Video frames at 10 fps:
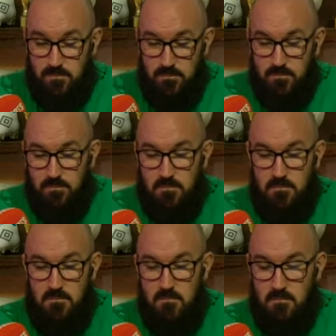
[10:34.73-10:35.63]

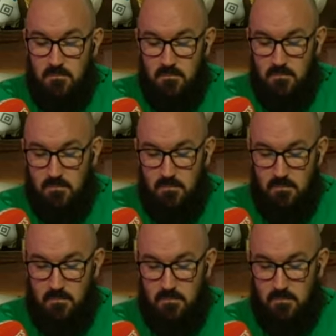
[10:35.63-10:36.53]

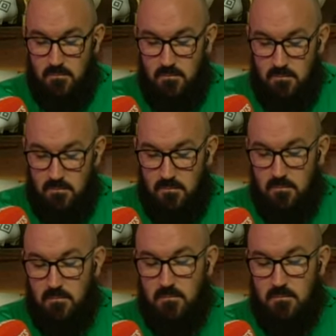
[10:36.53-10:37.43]

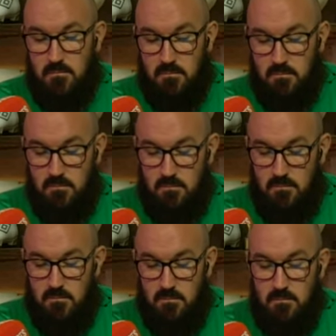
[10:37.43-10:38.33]

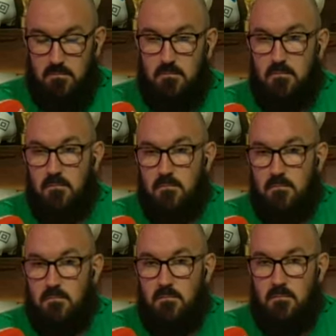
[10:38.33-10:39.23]

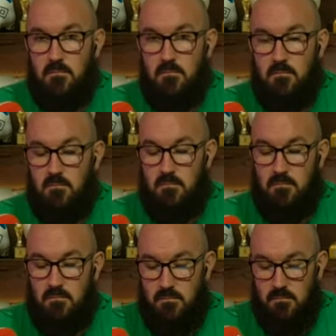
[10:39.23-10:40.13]

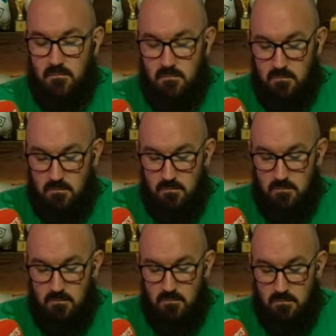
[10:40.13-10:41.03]

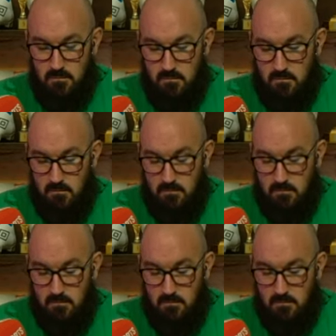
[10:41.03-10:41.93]

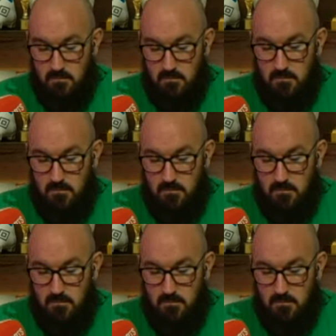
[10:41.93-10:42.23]
(not speaking)